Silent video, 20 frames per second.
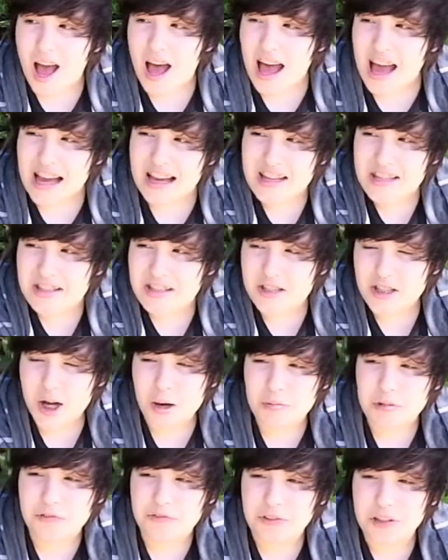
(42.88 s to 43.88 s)
I
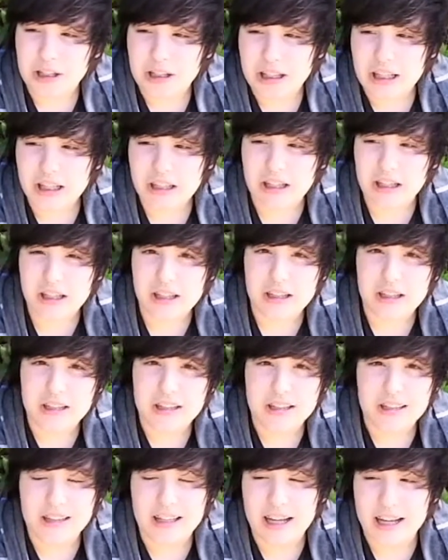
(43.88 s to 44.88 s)
stopped feeling
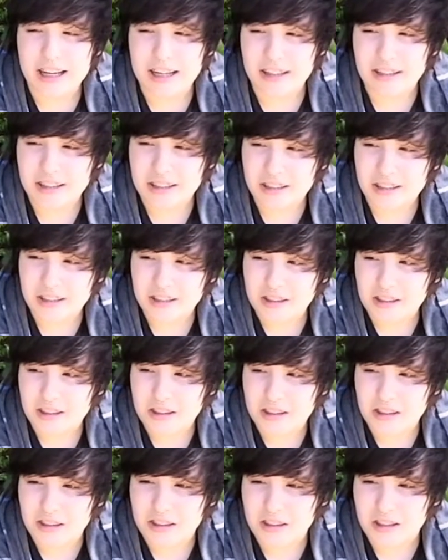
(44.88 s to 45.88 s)
like
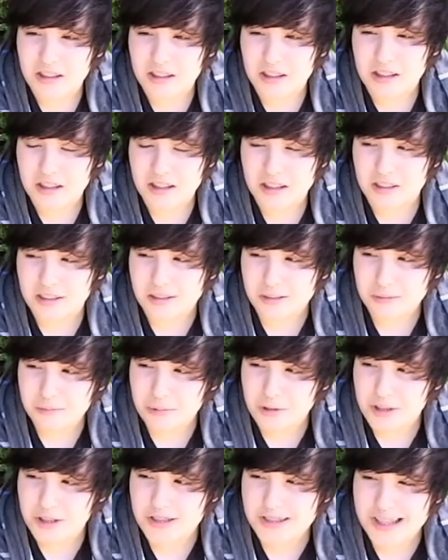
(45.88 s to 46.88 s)
the
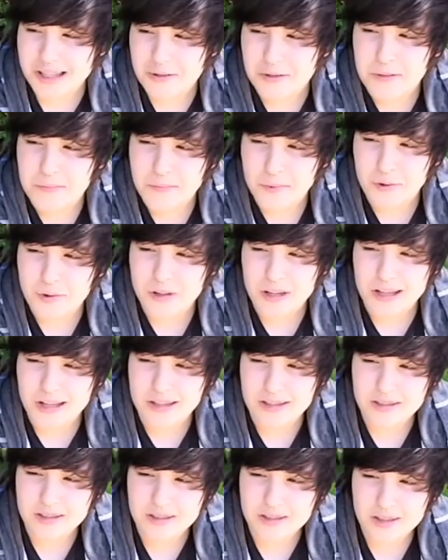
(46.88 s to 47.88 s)
person I was born
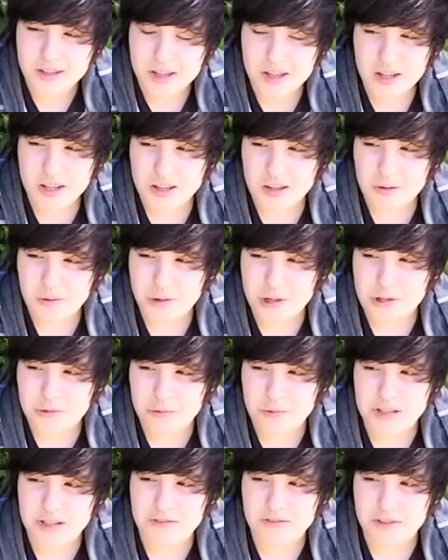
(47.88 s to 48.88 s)
as, which
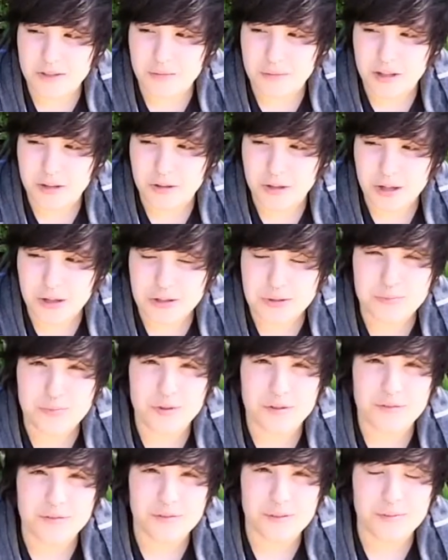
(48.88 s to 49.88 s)
was female. I was
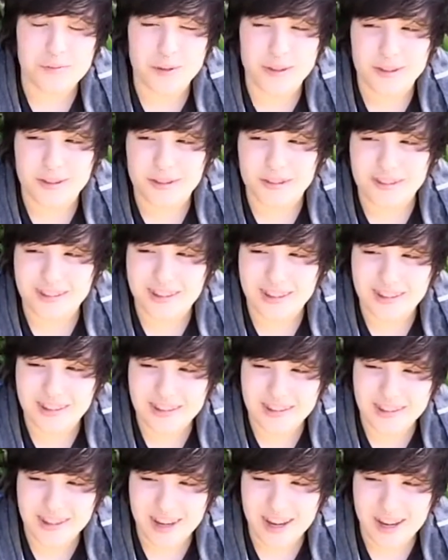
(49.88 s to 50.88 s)
born female,
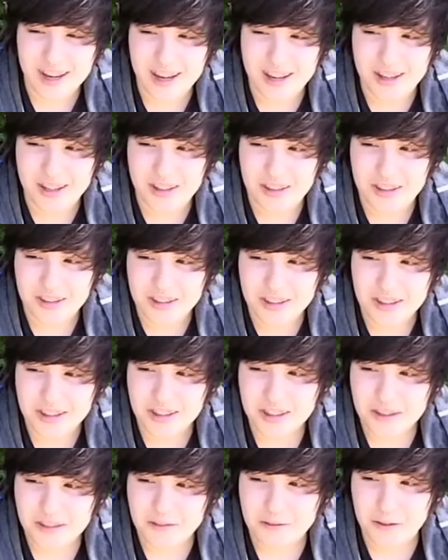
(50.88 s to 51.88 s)
and I
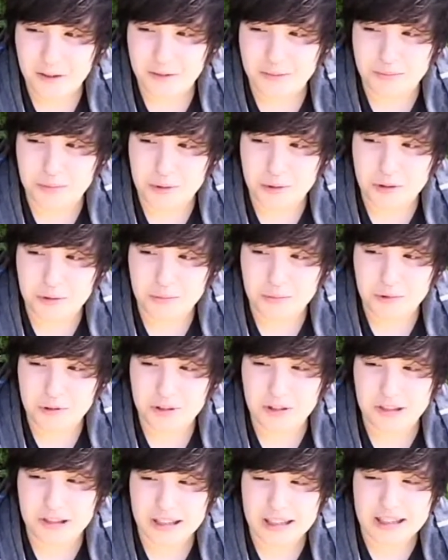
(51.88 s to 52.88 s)
felt more and
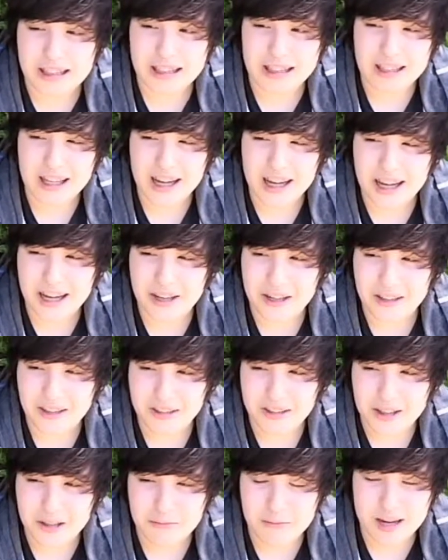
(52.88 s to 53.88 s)
more like a guy
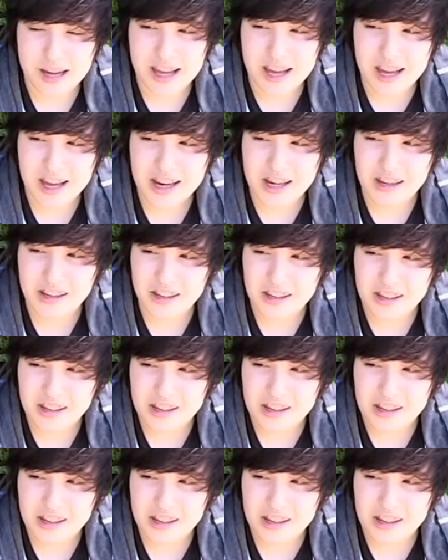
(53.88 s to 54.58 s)
in my head,